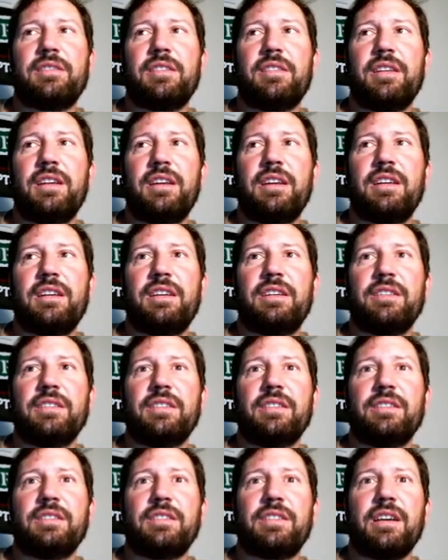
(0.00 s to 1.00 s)
today
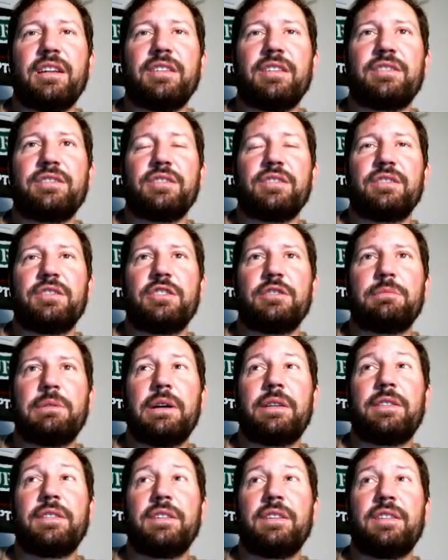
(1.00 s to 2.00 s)
here and kind of show you
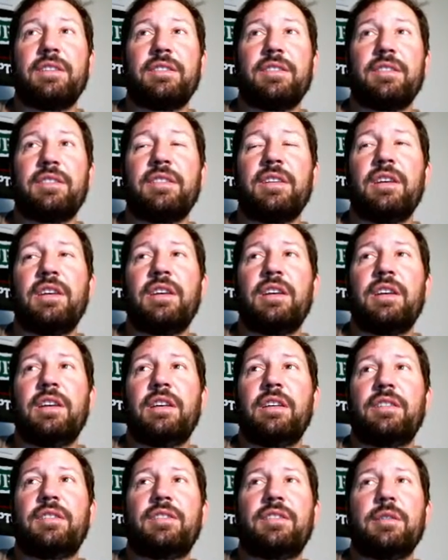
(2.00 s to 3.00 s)
about this. It's
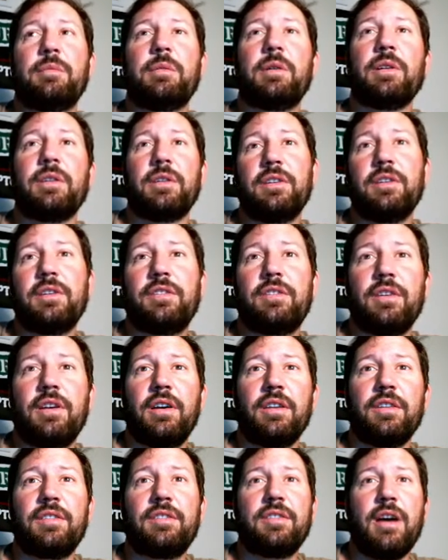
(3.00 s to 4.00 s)
similar to
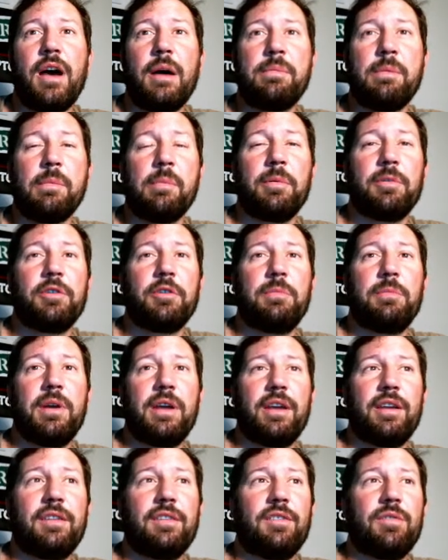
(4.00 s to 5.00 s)
unstoppable
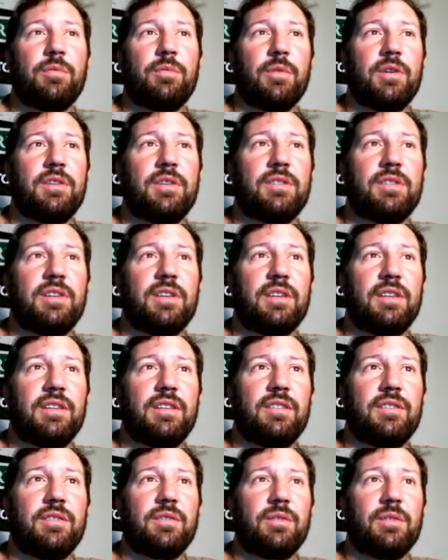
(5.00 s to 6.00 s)
domains, where you
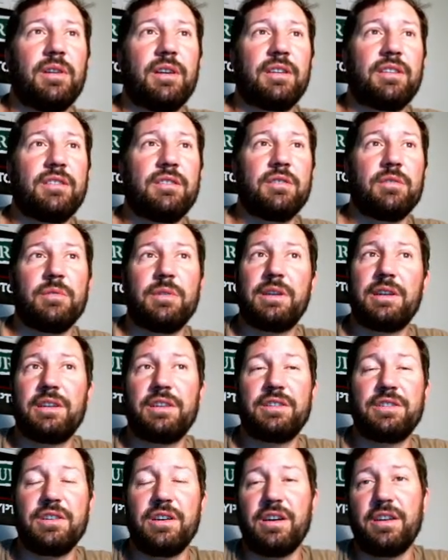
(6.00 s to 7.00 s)
can do like
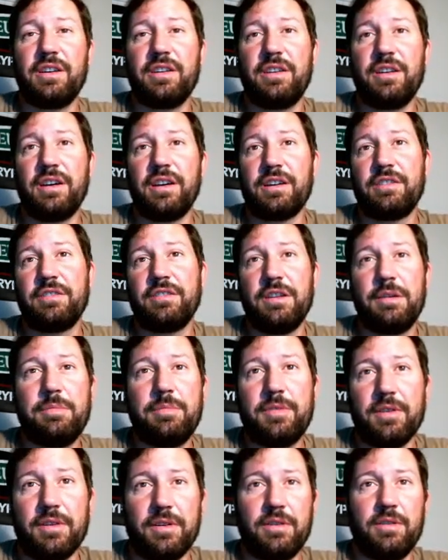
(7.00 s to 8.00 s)

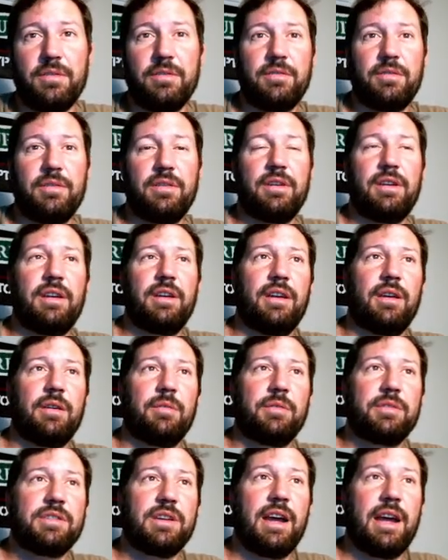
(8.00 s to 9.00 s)
eurekajohn.crypto,
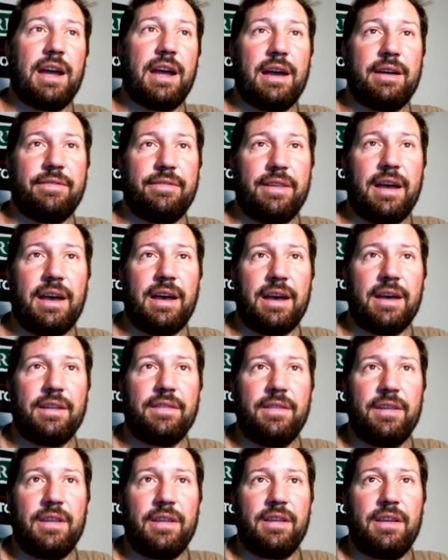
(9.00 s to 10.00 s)
which I have
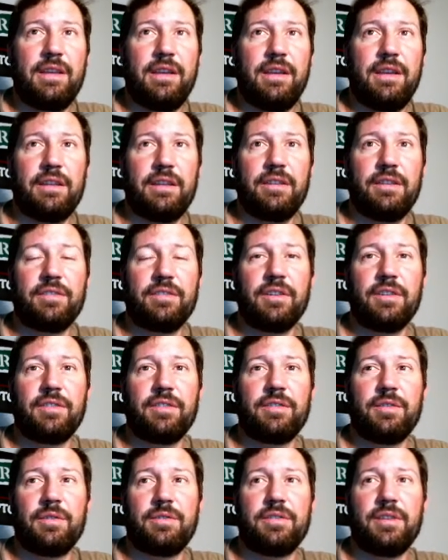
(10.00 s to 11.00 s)
that, and then there's
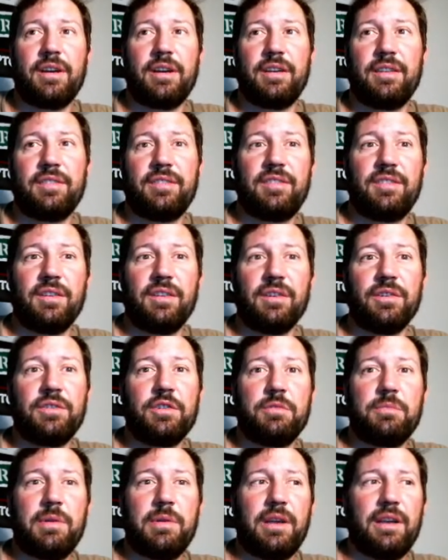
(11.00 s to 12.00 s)
also .zil
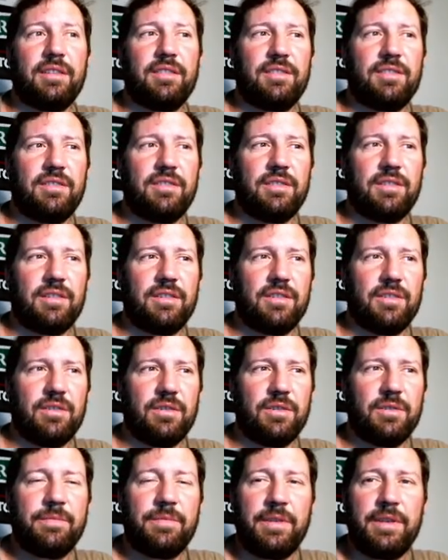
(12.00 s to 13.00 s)
domains you can
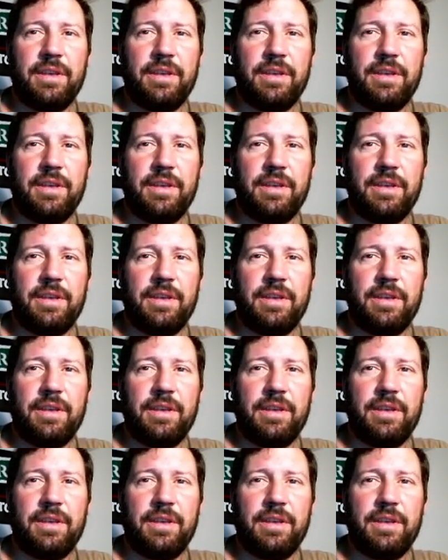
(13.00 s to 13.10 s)
do.